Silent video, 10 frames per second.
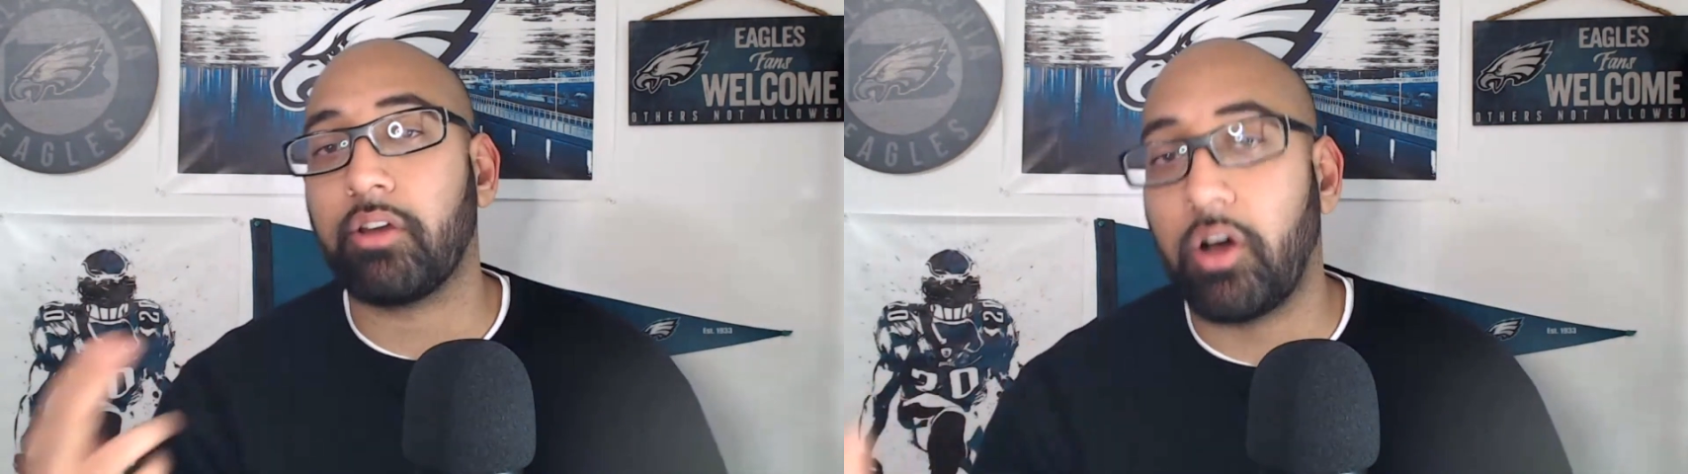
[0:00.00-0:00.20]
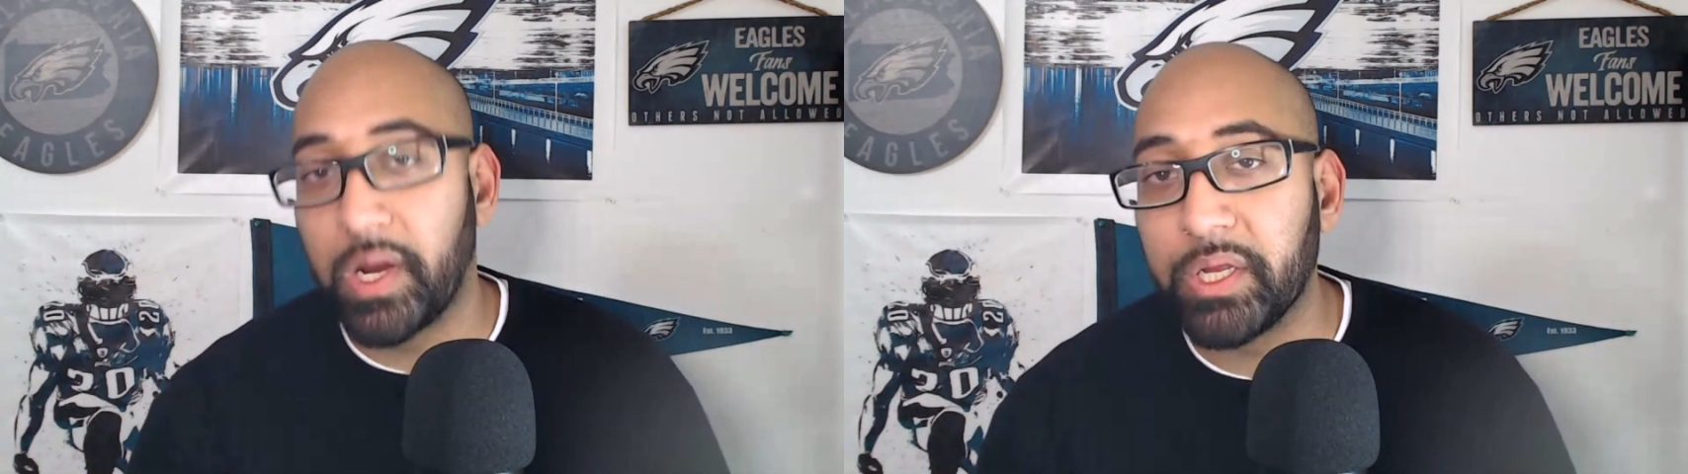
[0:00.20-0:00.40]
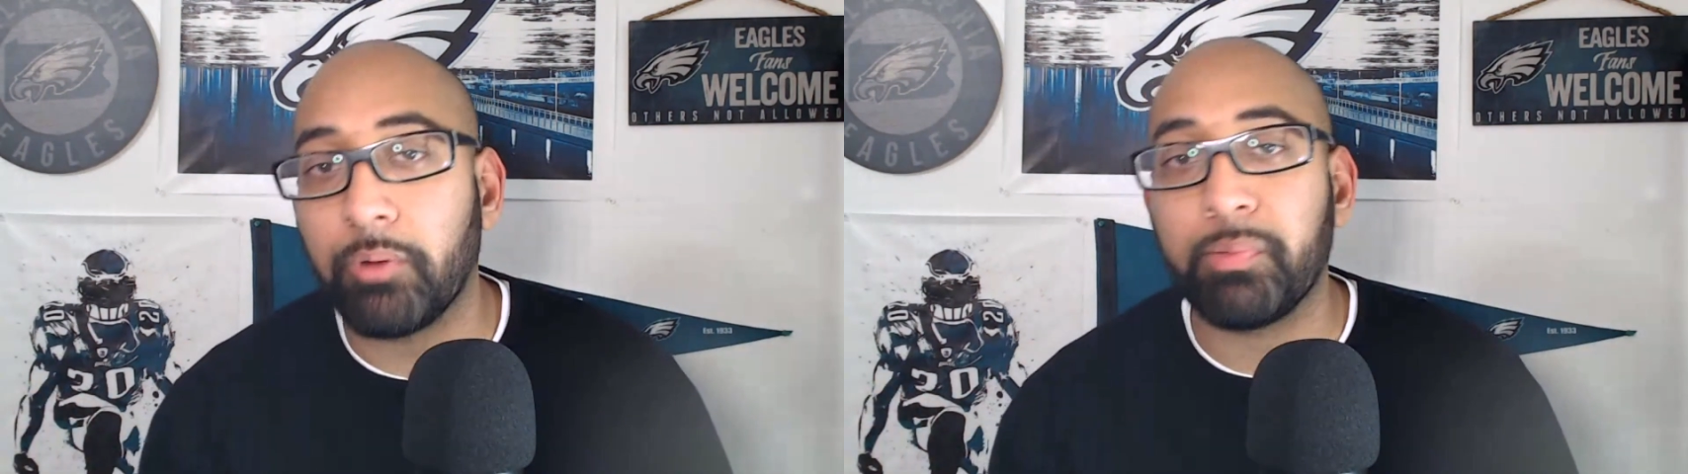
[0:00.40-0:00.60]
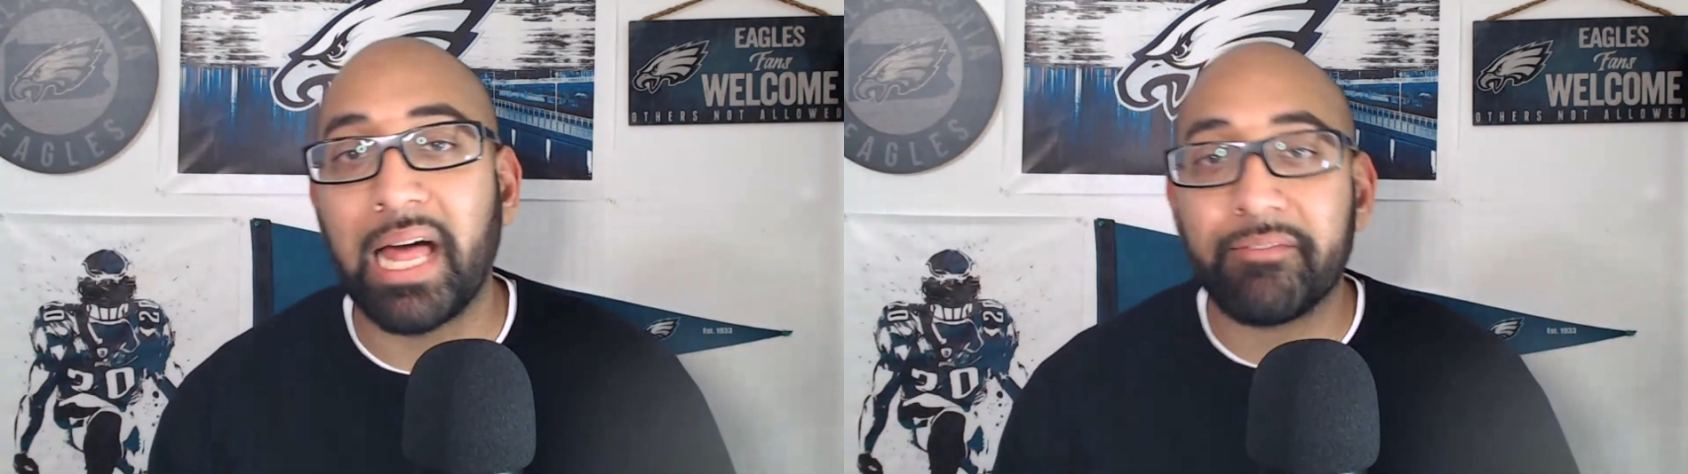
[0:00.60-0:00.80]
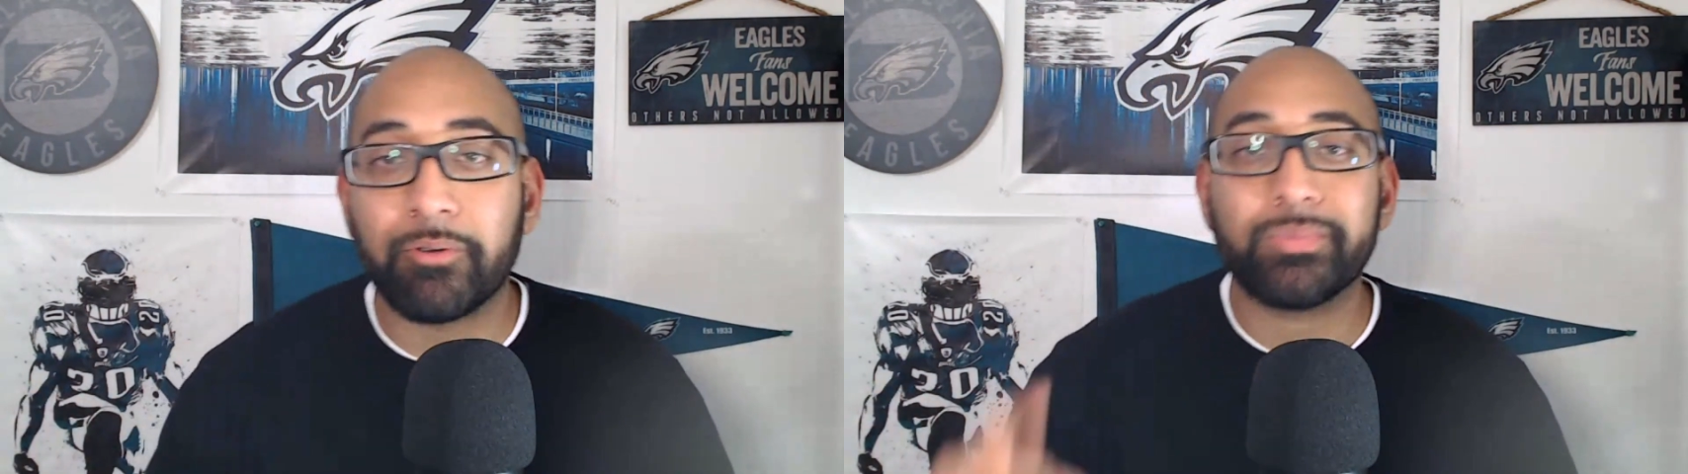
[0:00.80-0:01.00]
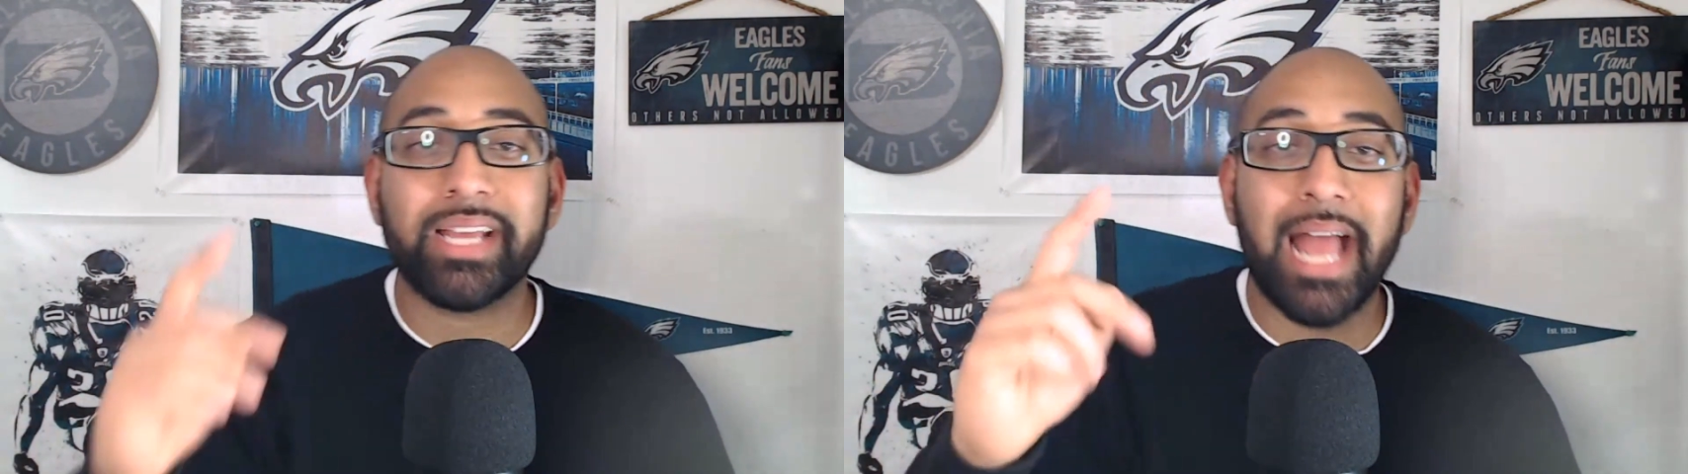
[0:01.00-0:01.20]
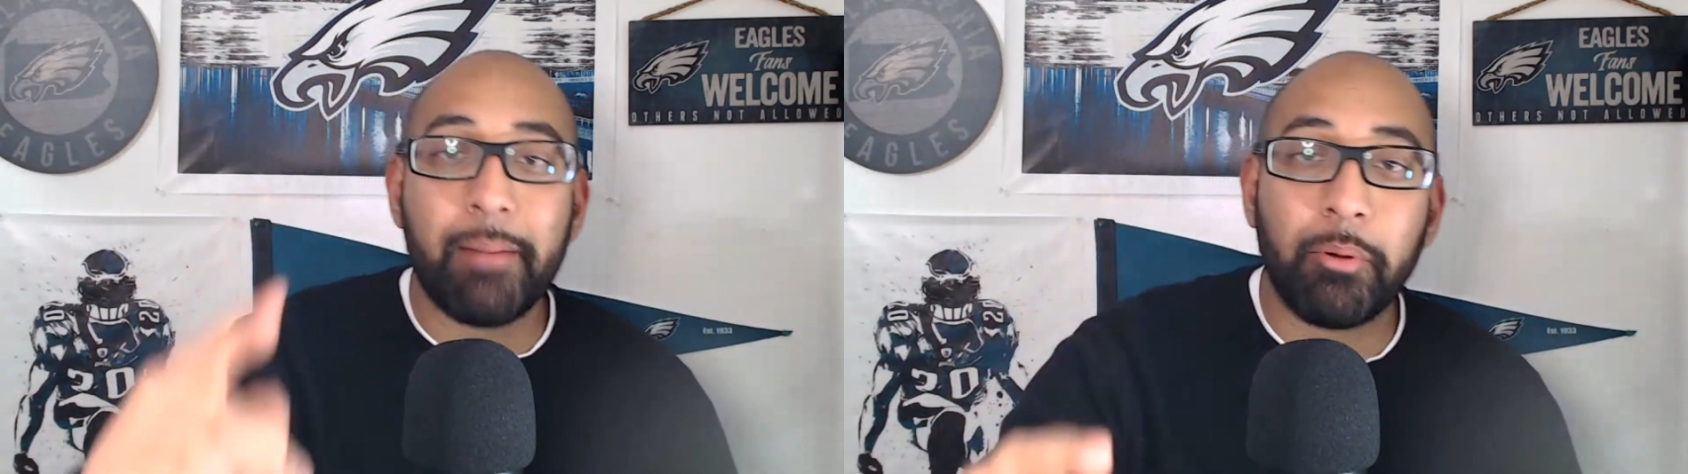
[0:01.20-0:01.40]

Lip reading: audio platforms like Apple